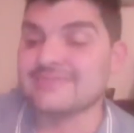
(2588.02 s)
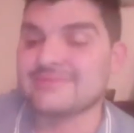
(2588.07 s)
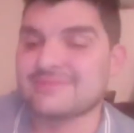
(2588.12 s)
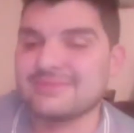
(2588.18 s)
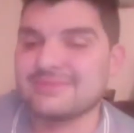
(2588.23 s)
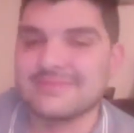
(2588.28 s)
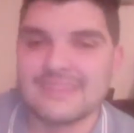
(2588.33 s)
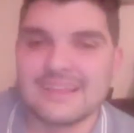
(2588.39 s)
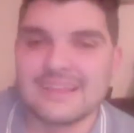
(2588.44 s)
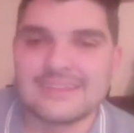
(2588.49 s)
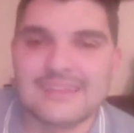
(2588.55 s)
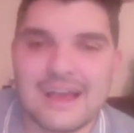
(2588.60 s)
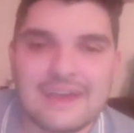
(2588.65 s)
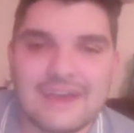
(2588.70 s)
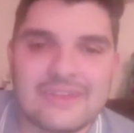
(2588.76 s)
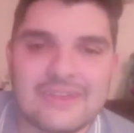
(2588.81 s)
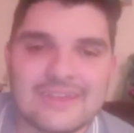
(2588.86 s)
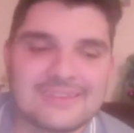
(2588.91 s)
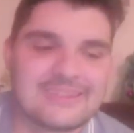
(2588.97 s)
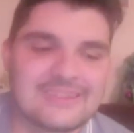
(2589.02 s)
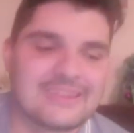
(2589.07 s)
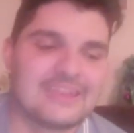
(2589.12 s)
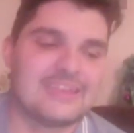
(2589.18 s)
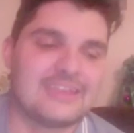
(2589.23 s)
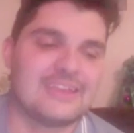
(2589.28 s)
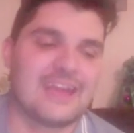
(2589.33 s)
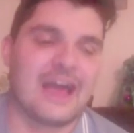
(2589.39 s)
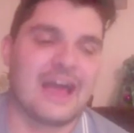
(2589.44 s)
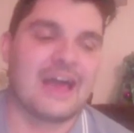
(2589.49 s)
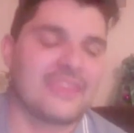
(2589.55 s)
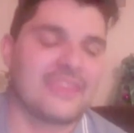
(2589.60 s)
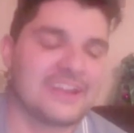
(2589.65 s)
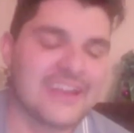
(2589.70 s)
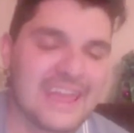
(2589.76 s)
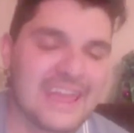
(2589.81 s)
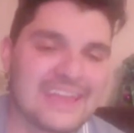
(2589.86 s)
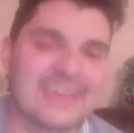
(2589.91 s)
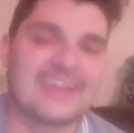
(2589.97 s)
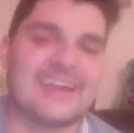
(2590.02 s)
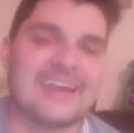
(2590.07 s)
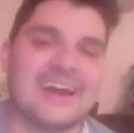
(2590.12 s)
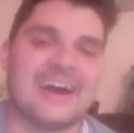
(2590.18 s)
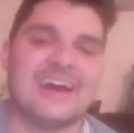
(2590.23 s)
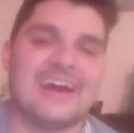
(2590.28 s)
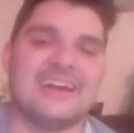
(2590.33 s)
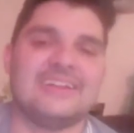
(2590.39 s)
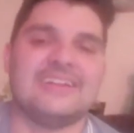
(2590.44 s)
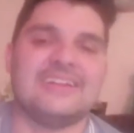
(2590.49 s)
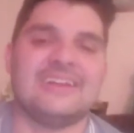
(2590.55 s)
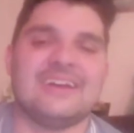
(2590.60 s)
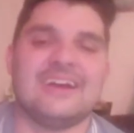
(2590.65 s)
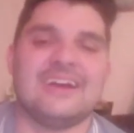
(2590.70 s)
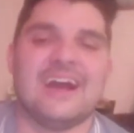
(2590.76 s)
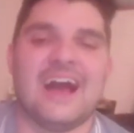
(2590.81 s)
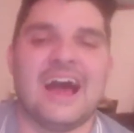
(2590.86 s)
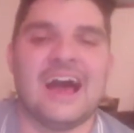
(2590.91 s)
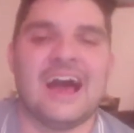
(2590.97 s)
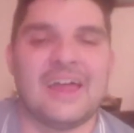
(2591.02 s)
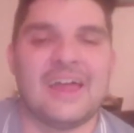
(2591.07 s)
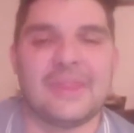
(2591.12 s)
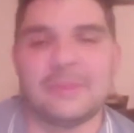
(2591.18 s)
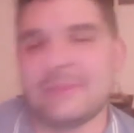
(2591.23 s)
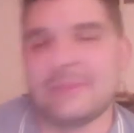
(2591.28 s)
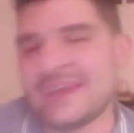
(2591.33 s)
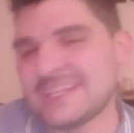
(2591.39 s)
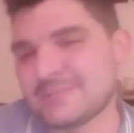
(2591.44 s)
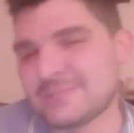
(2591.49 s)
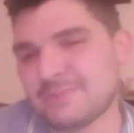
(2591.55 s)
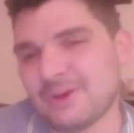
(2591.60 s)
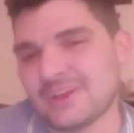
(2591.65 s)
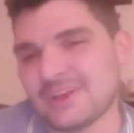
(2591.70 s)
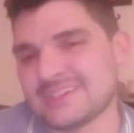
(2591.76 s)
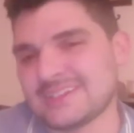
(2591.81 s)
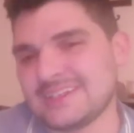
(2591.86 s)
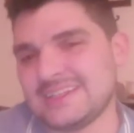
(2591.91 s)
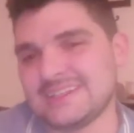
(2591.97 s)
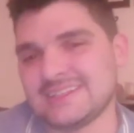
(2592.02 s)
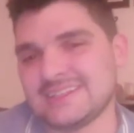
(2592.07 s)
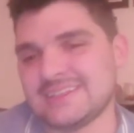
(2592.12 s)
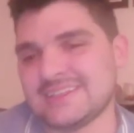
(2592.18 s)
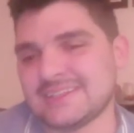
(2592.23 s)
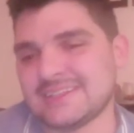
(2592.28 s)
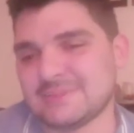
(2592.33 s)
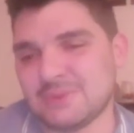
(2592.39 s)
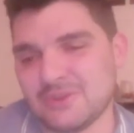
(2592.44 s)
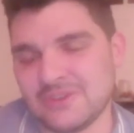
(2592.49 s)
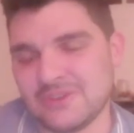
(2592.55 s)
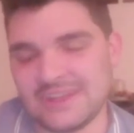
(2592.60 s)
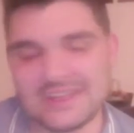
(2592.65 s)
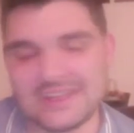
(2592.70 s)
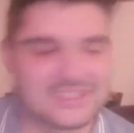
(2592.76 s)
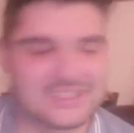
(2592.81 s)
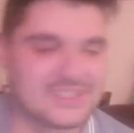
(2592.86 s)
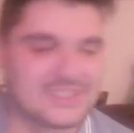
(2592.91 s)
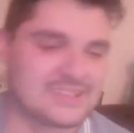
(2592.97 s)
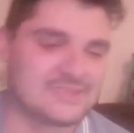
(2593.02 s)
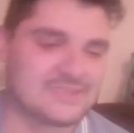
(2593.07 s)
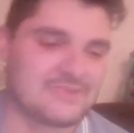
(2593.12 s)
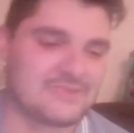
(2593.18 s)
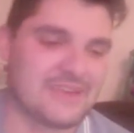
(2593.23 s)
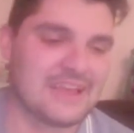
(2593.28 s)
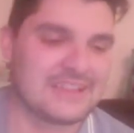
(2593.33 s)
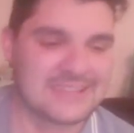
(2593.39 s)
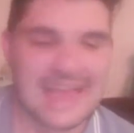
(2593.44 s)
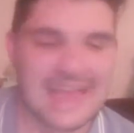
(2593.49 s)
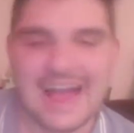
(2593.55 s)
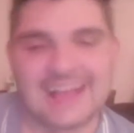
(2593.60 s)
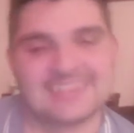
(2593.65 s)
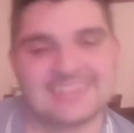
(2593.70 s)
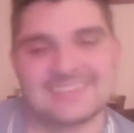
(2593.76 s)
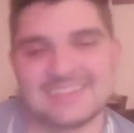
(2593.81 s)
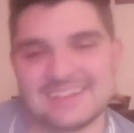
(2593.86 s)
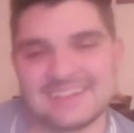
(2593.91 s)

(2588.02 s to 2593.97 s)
It's obviously the Naked Gun, the baseball scenes in this movie. It's just fantastic.